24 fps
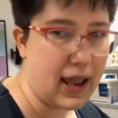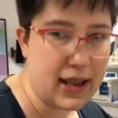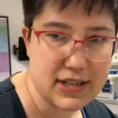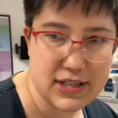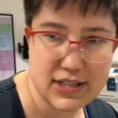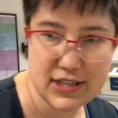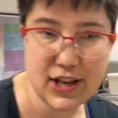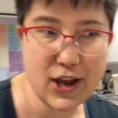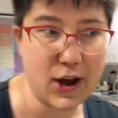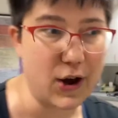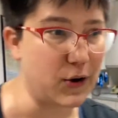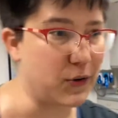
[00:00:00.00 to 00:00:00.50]

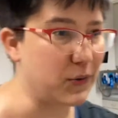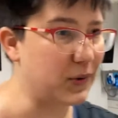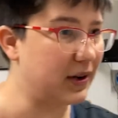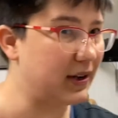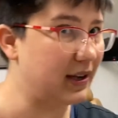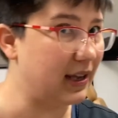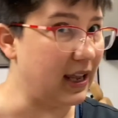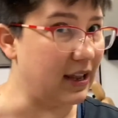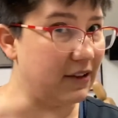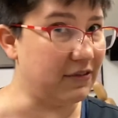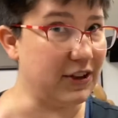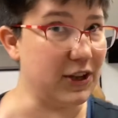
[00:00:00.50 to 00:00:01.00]
So
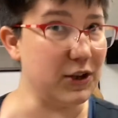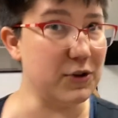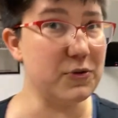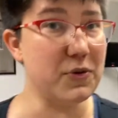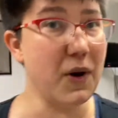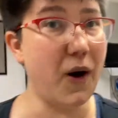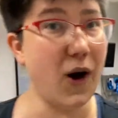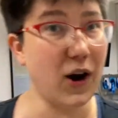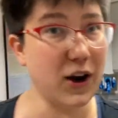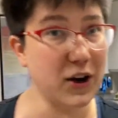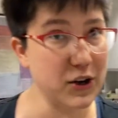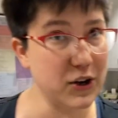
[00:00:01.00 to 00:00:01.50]
if you
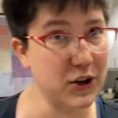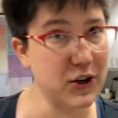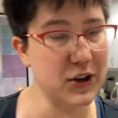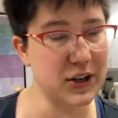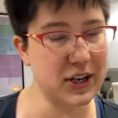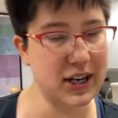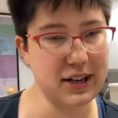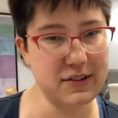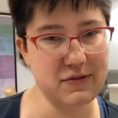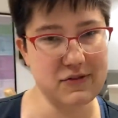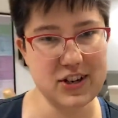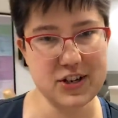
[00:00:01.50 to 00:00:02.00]
aren't good
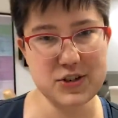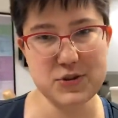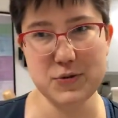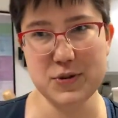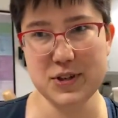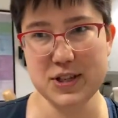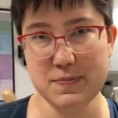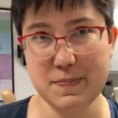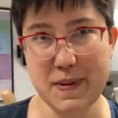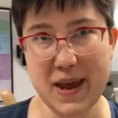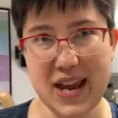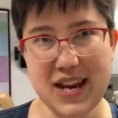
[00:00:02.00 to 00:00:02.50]
at visual
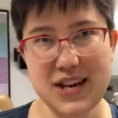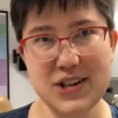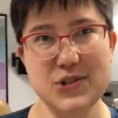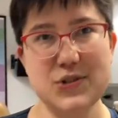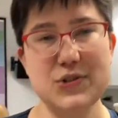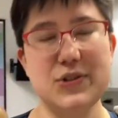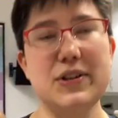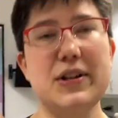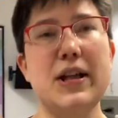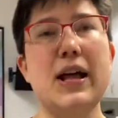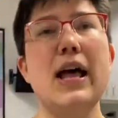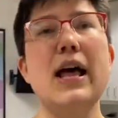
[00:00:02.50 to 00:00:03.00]

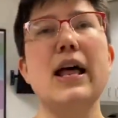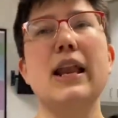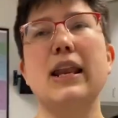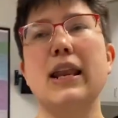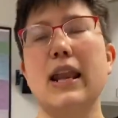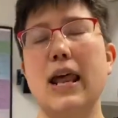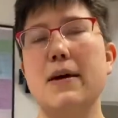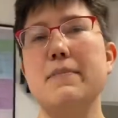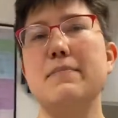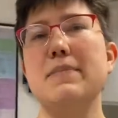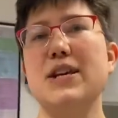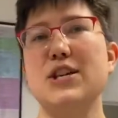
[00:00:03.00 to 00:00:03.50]
spatial,
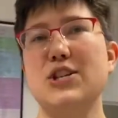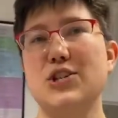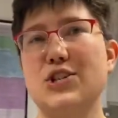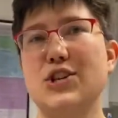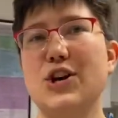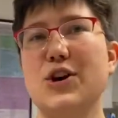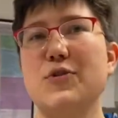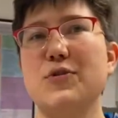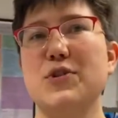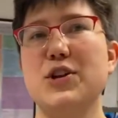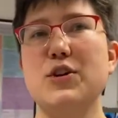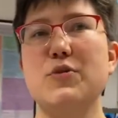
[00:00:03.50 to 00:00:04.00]
let me
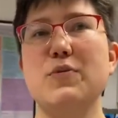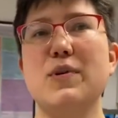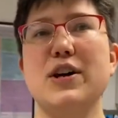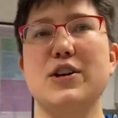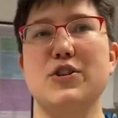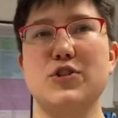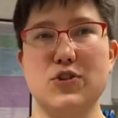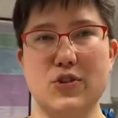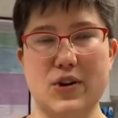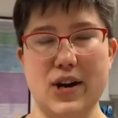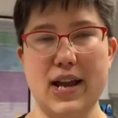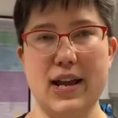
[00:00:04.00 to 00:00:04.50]
show you a
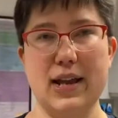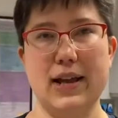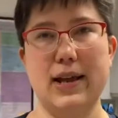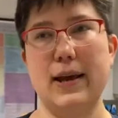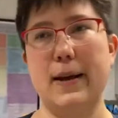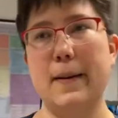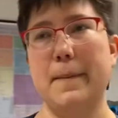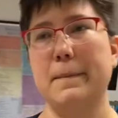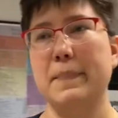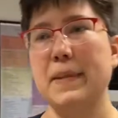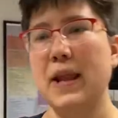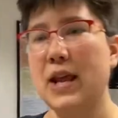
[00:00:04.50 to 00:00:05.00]
trick.
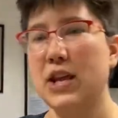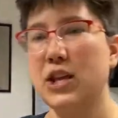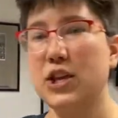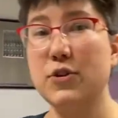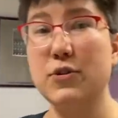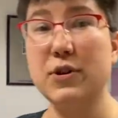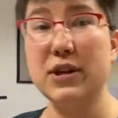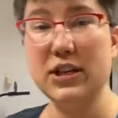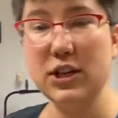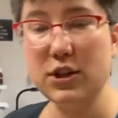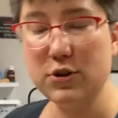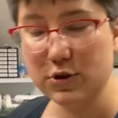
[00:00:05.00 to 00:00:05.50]
You
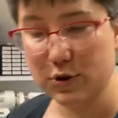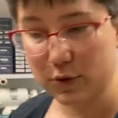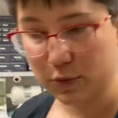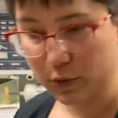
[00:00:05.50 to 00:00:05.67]
can use a